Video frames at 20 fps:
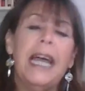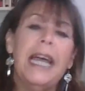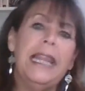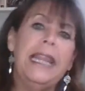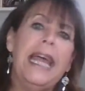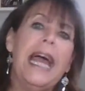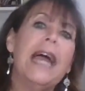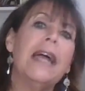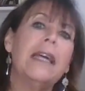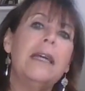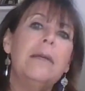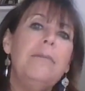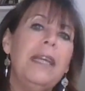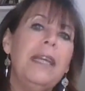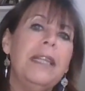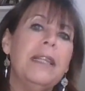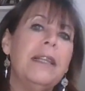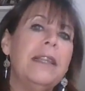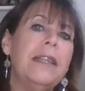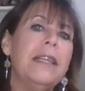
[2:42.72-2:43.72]
And that could
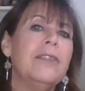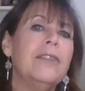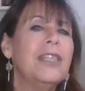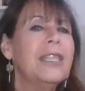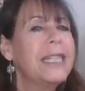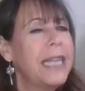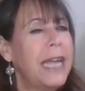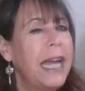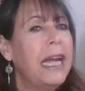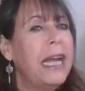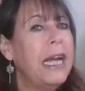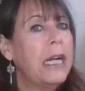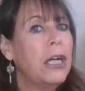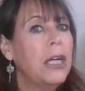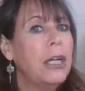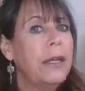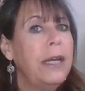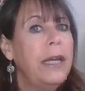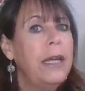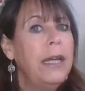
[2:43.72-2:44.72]
mean that they're
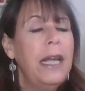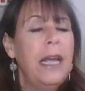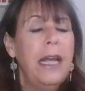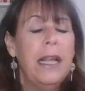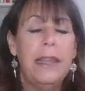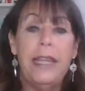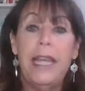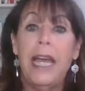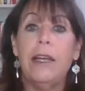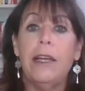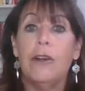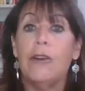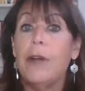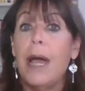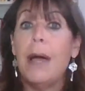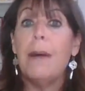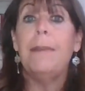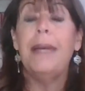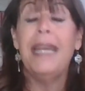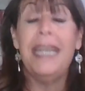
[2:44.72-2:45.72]
scared that you're
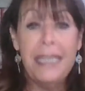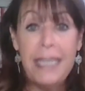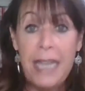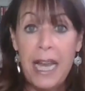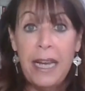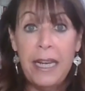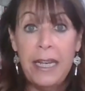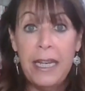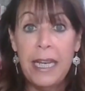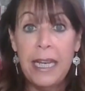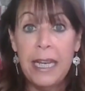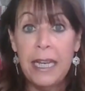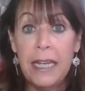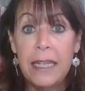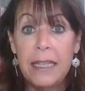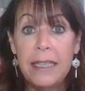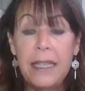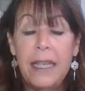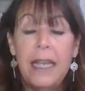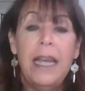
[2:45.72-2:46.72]
not maintaining
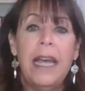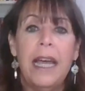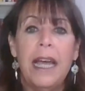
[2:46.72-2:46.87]
it.